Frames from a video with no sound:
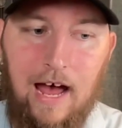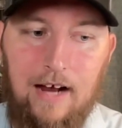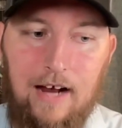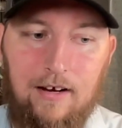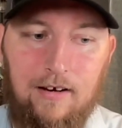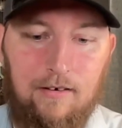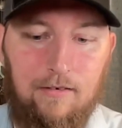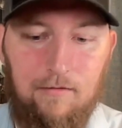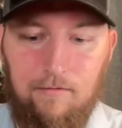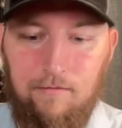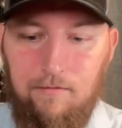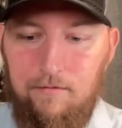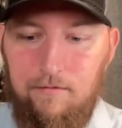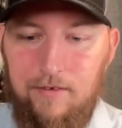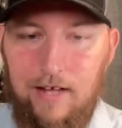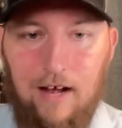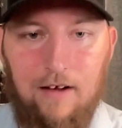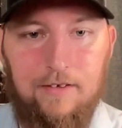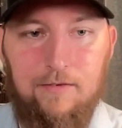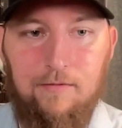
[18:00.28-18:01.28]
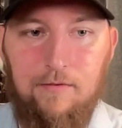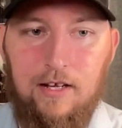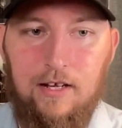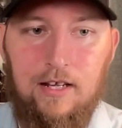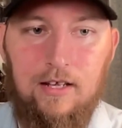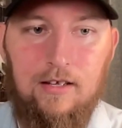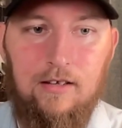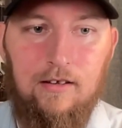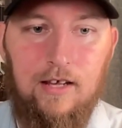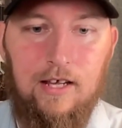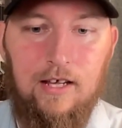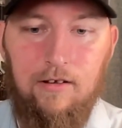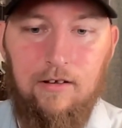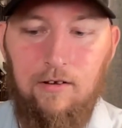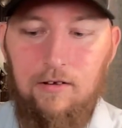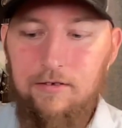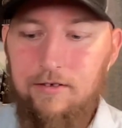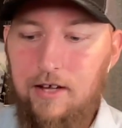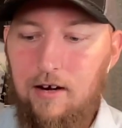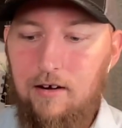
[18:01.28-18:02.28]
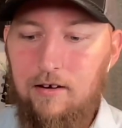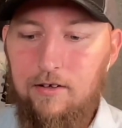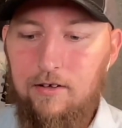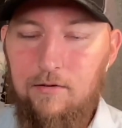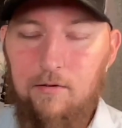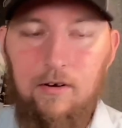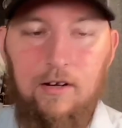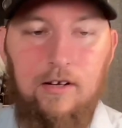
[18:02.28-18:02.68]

So that's when he closed down in